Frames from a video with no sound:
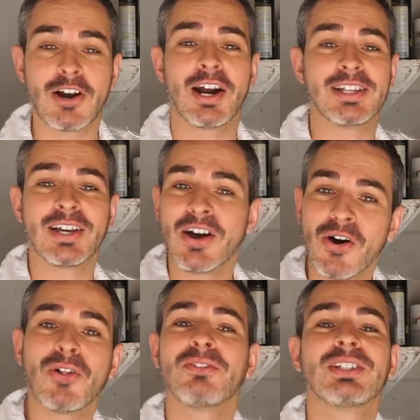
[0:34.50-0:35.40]
All right,
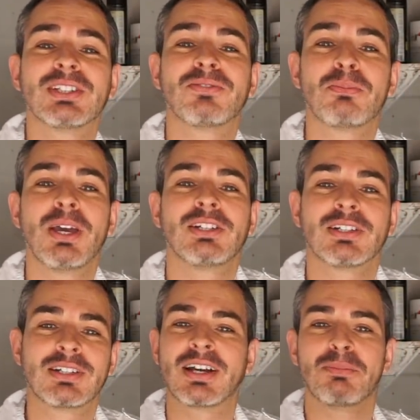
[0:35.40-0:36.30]
all of this
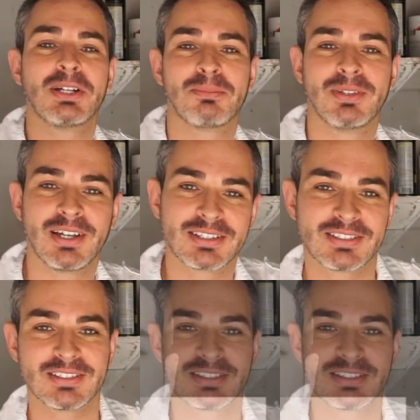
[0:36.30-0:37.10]
information coming up next.